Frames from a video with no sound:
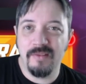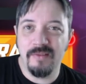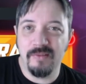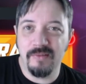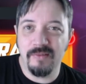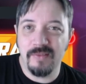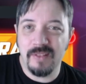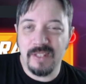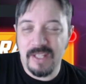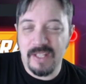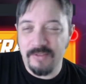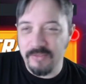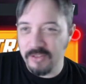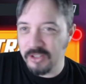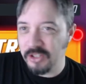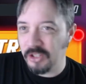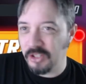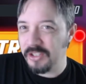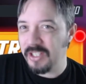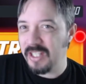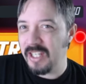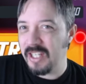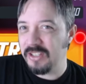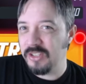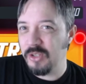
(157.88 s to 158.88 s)

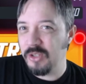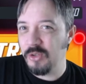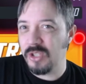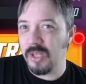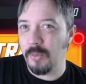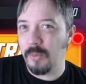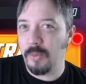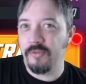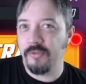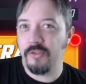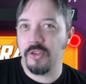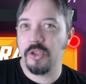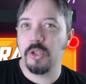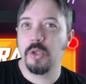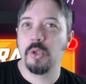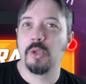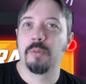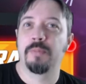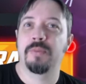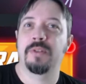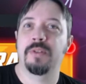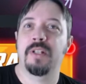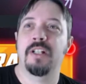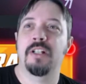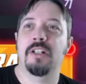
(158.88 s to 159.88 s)
difficult to get to somewhat for the newer
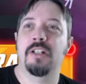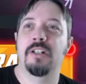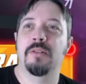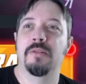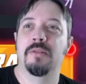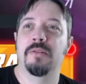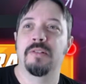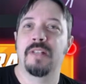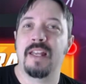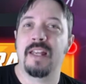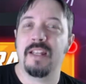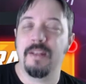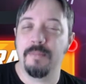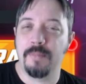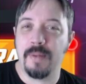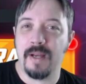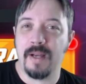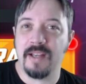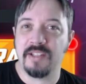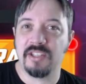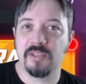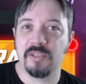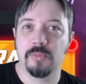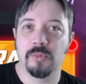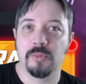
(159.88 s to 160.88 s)
player, not
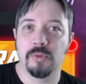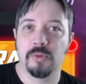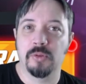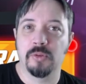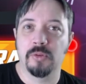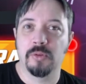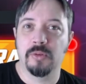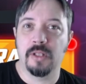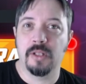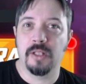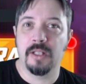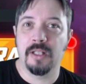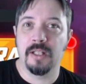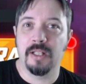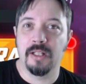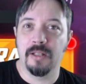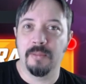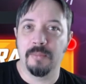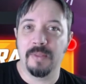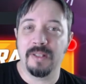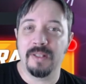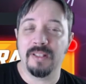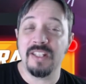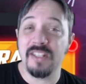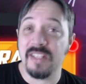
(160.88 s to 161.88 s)
impossible,
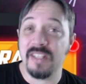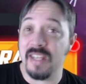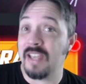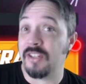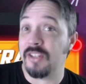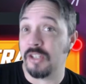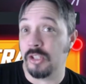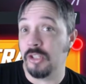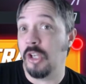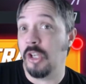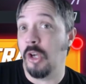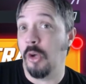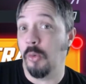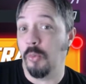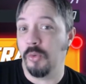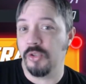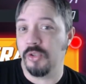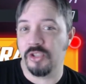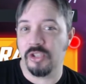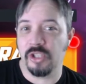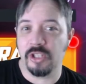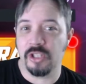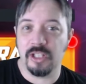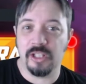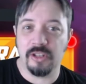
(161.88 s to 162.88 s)
but at least he has a node,
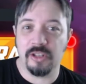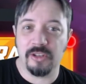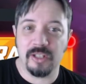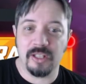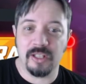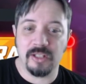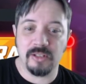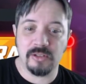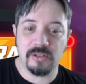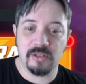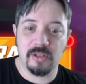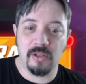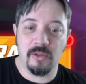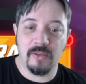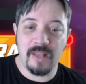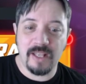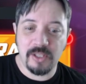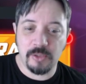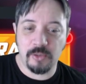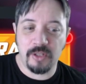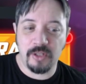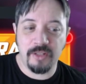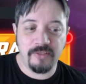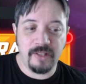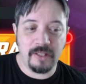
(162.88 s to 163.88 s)
which is a good thing. So
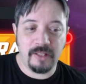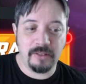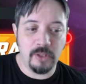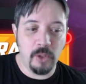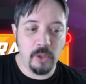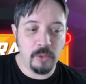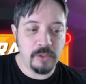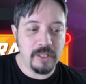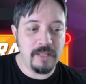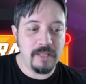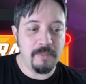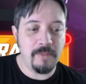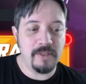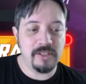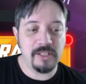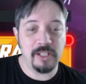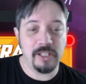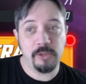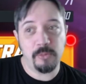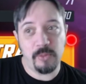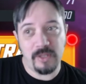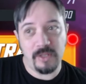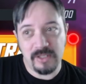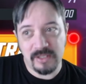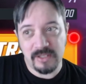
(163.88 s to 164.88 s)
that's where you find Loki,
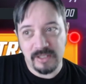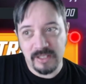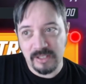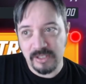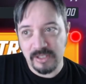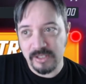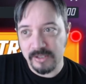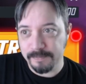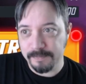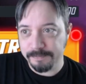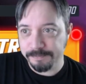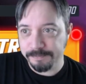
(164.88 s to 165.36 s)
Mystic 3/6.